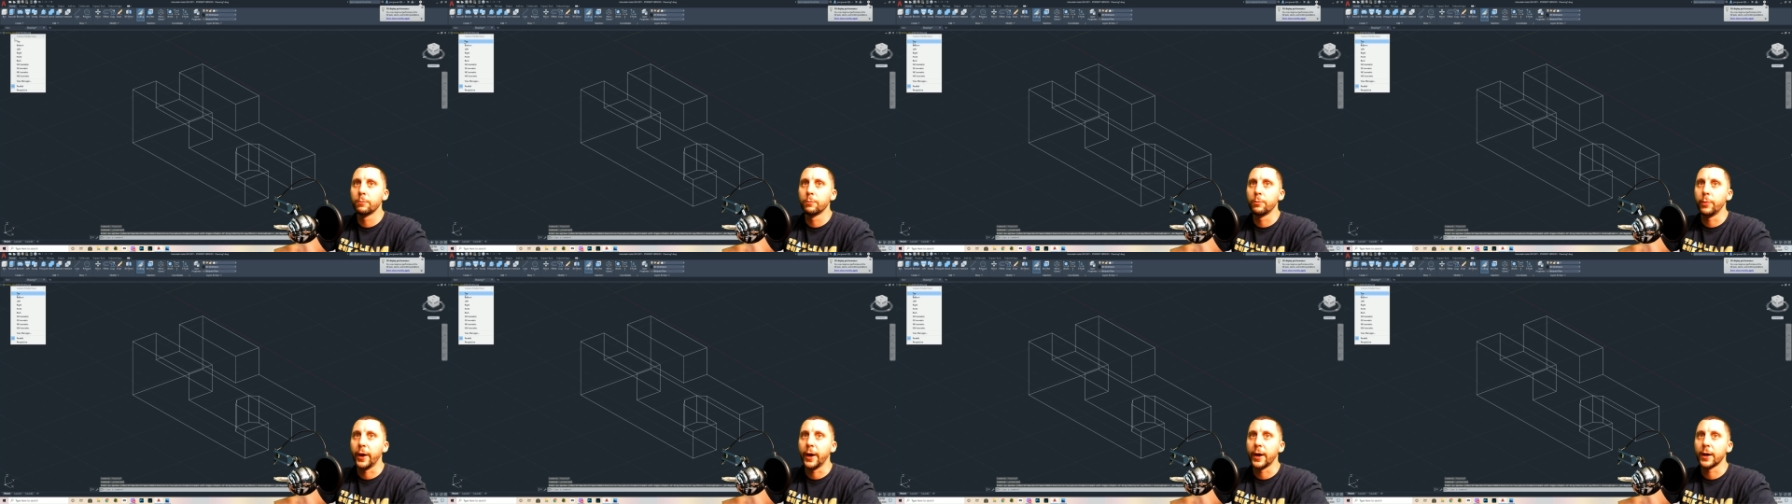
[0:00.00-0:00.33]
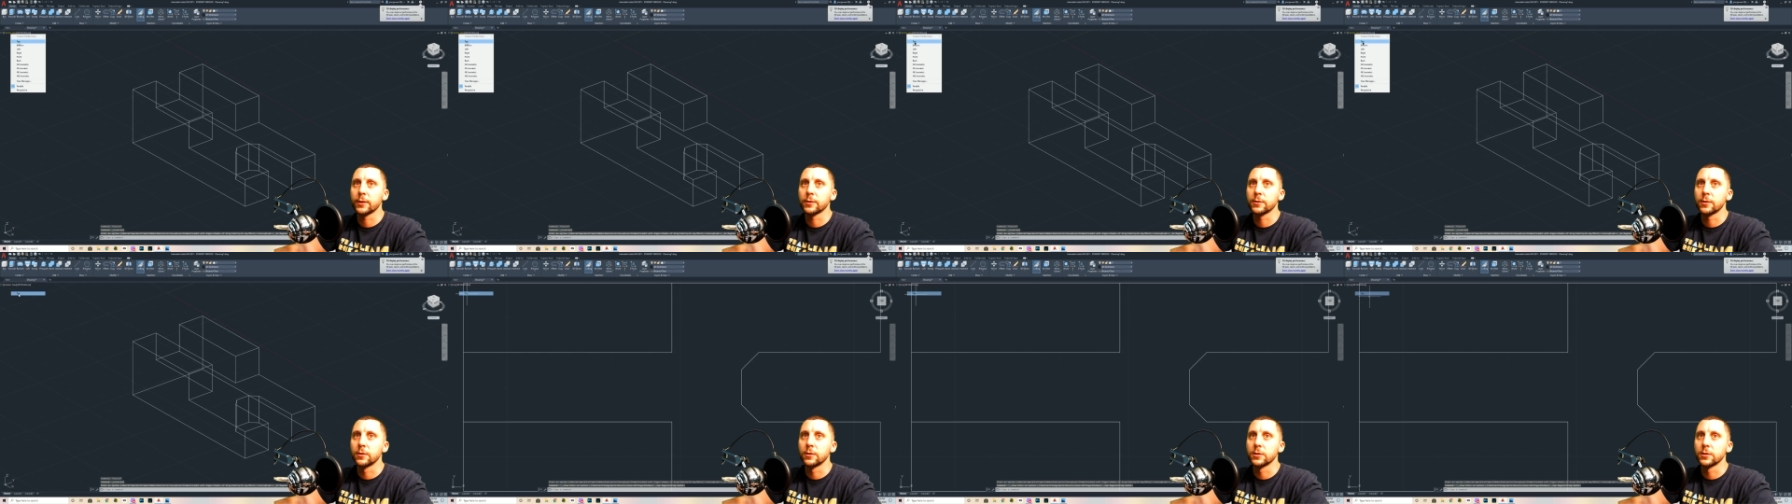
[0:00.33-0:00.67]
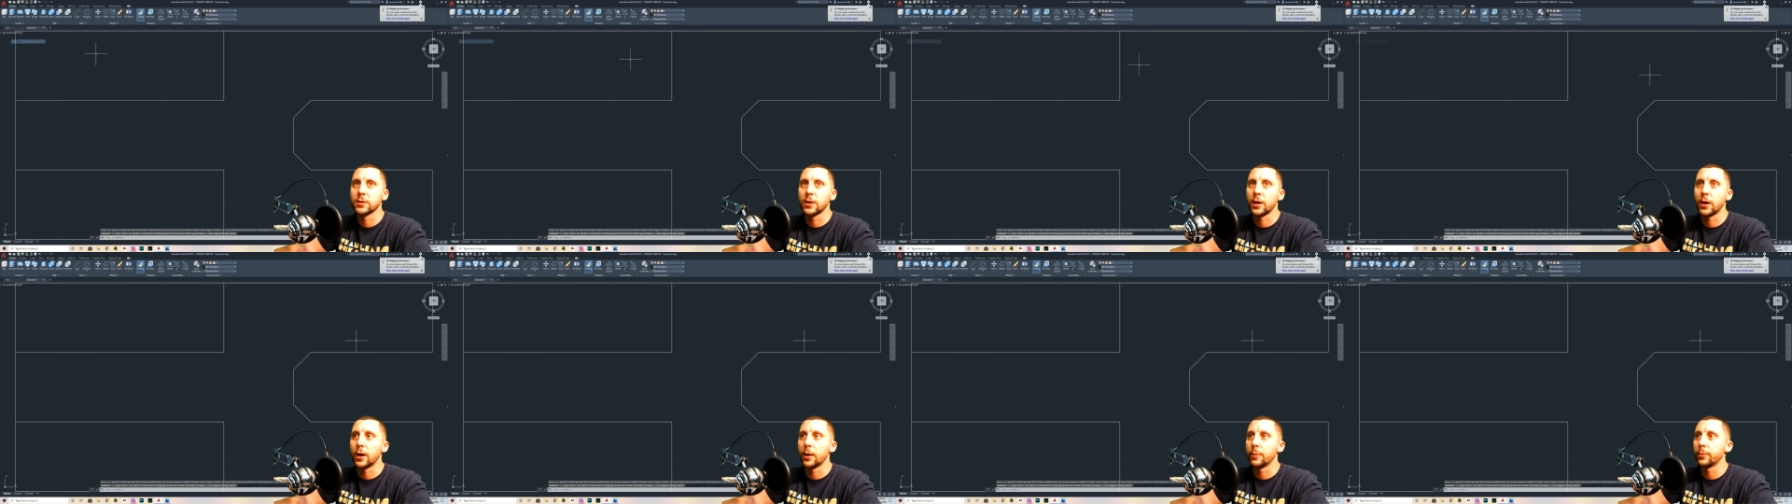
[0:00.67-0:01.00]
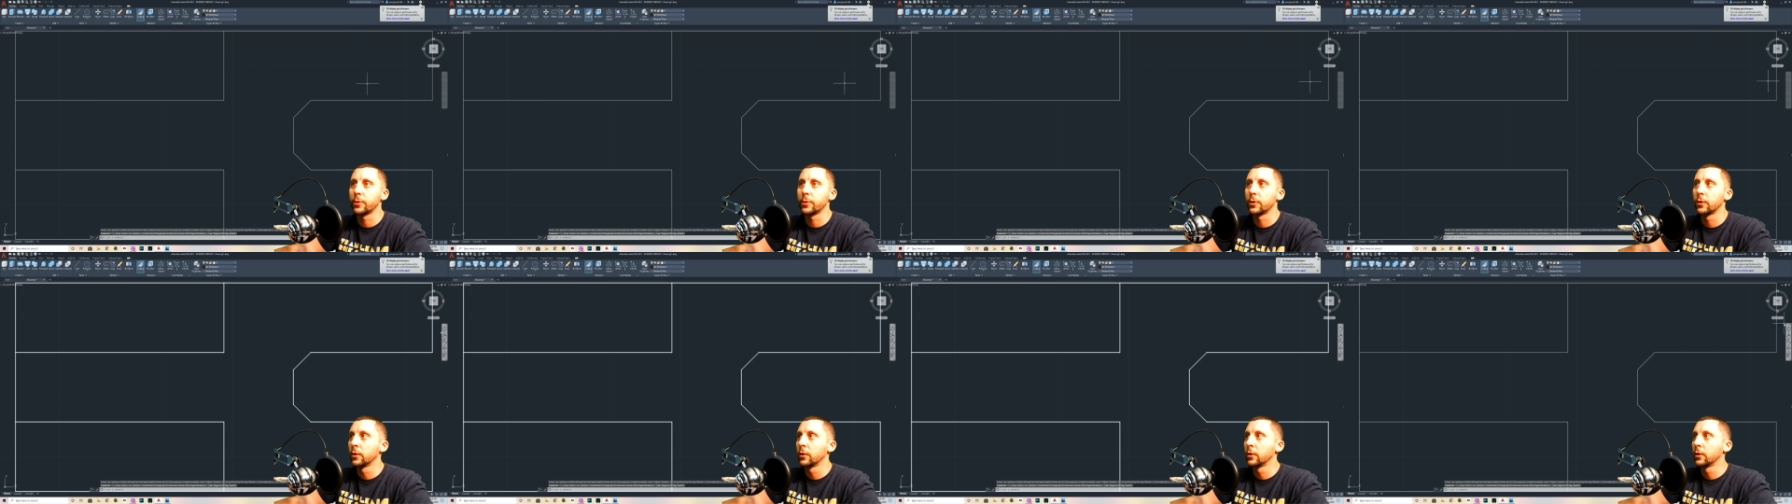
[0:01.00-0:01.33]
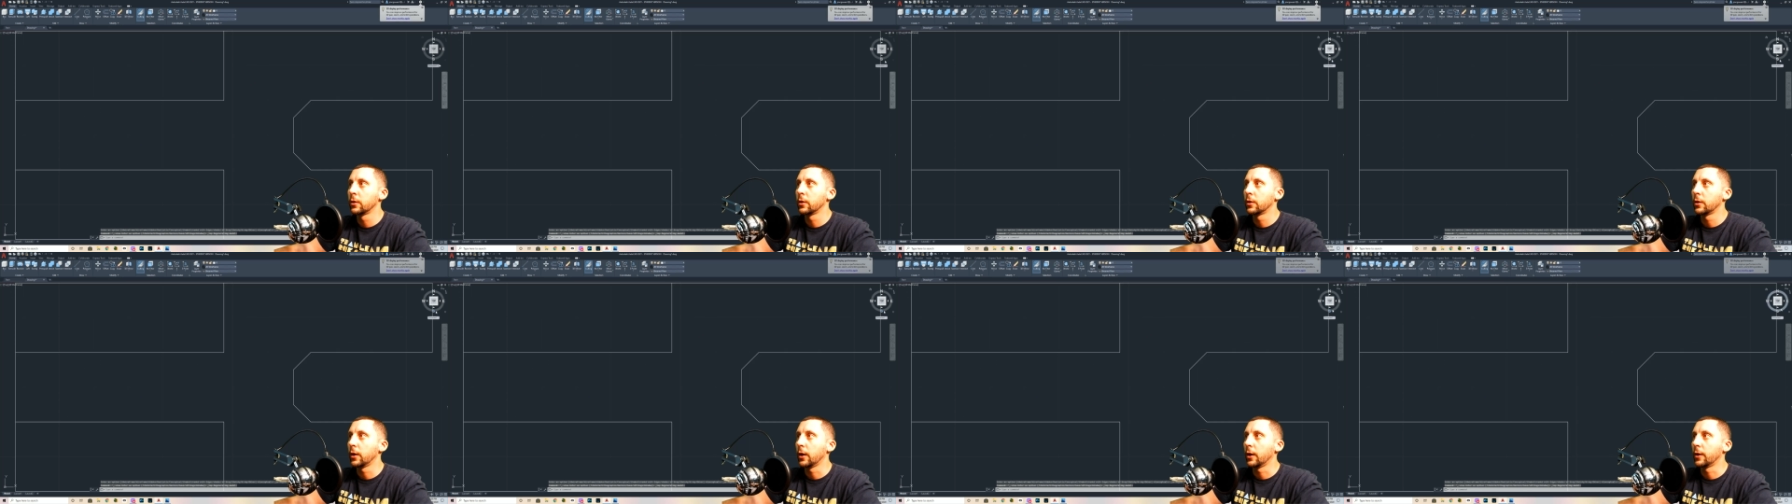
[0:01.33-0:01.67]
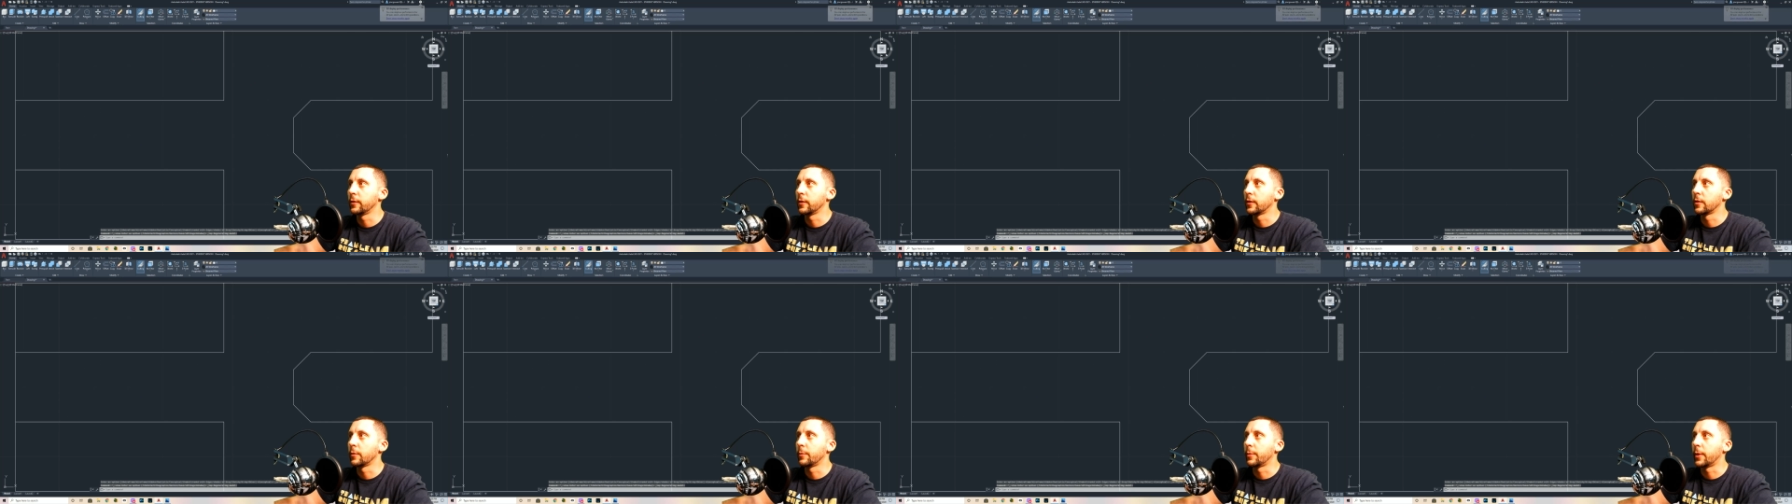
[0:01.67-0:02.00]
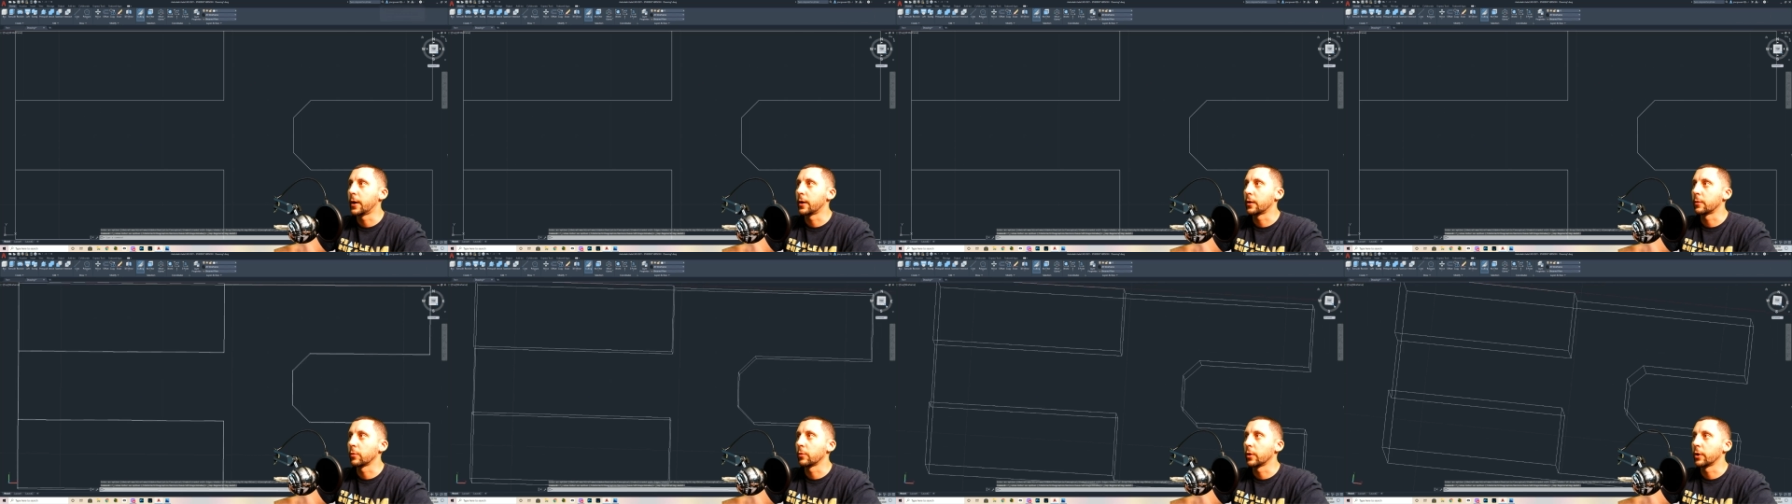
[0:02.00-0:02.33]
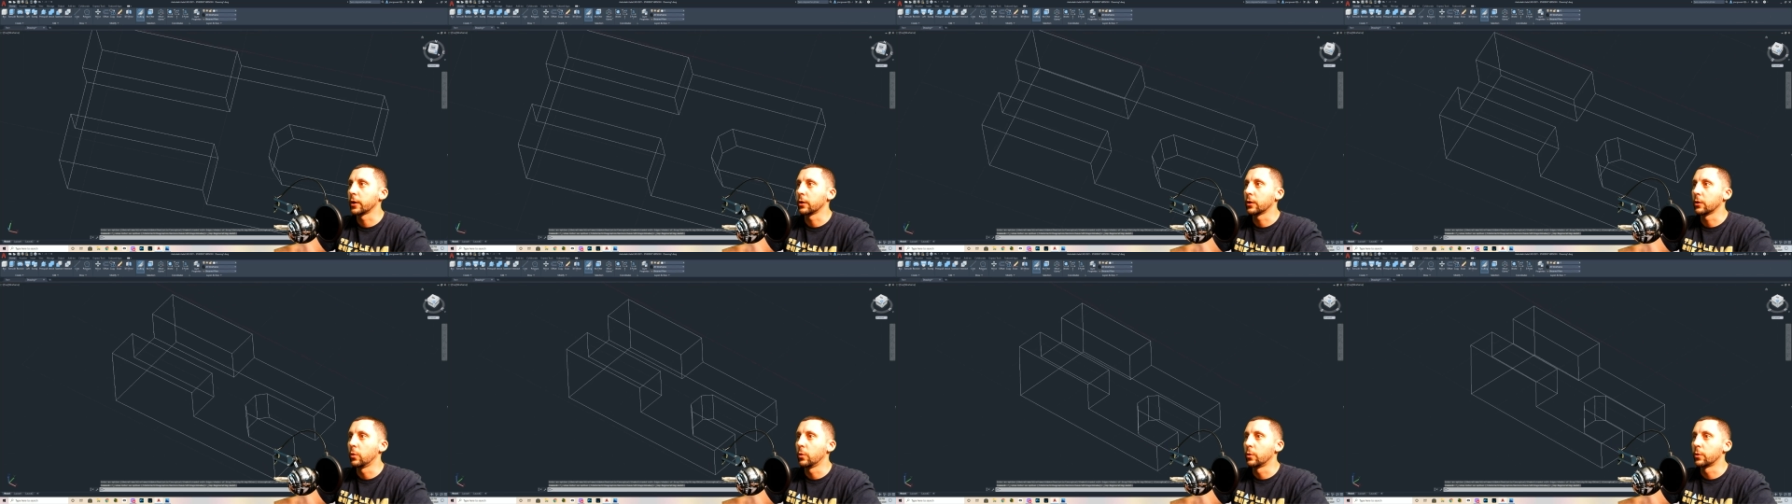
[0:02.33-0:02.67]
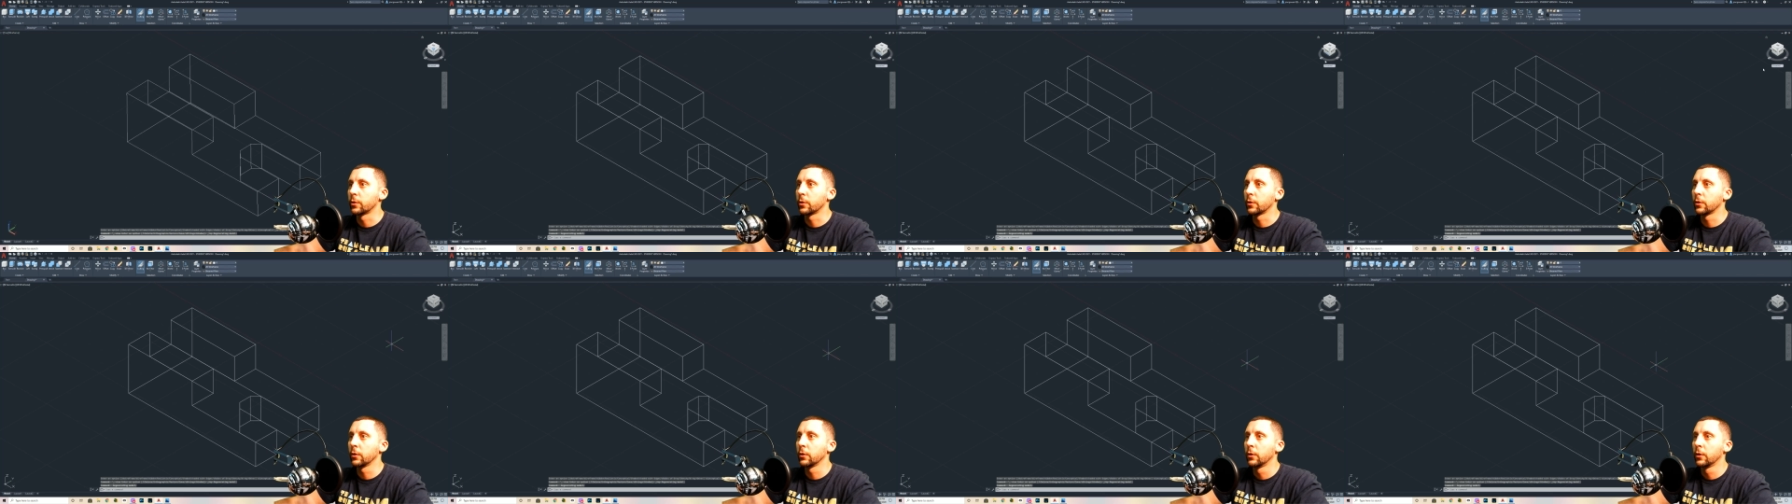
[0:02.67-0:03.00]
back to the top, and then the bottom right corner